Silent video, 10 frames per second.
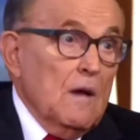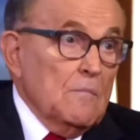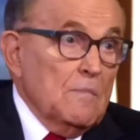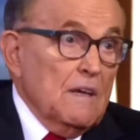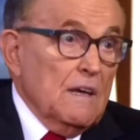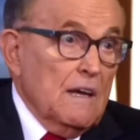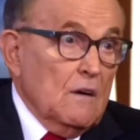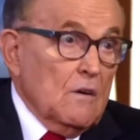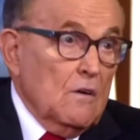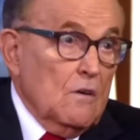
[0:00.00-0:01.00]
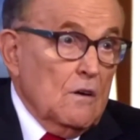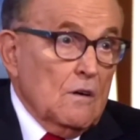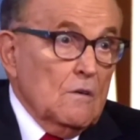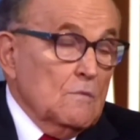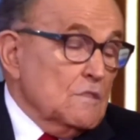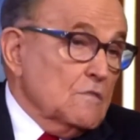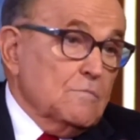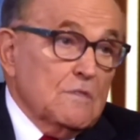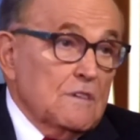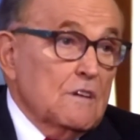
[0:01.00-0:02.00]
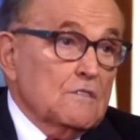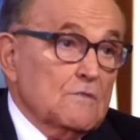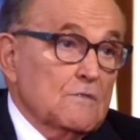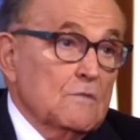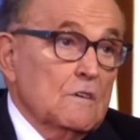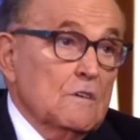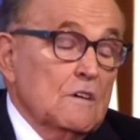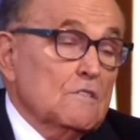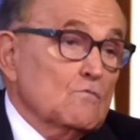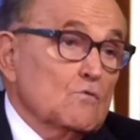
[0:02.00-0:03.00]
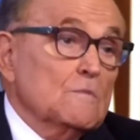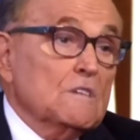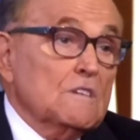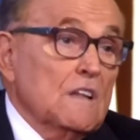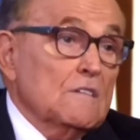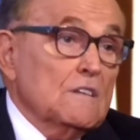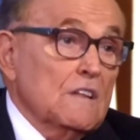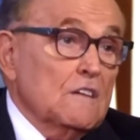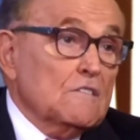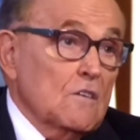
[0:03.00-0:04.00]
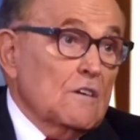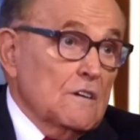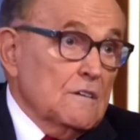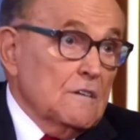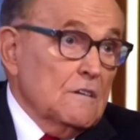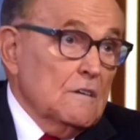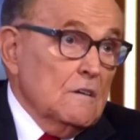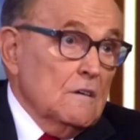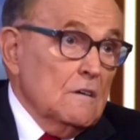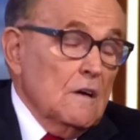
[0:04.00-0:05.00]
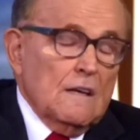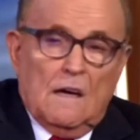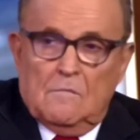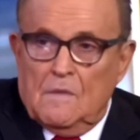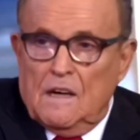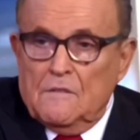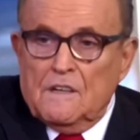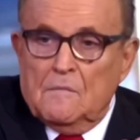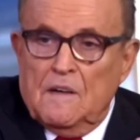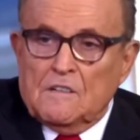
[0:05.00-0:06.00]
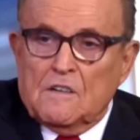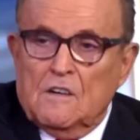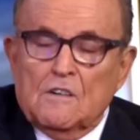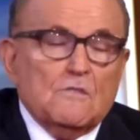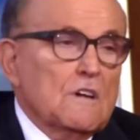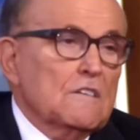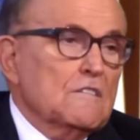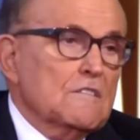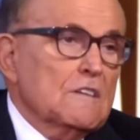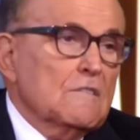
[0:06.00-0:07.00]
being an alcoholic, which is completely untrue, it's a rumor that they started. I'm not even going to mention 100 others that never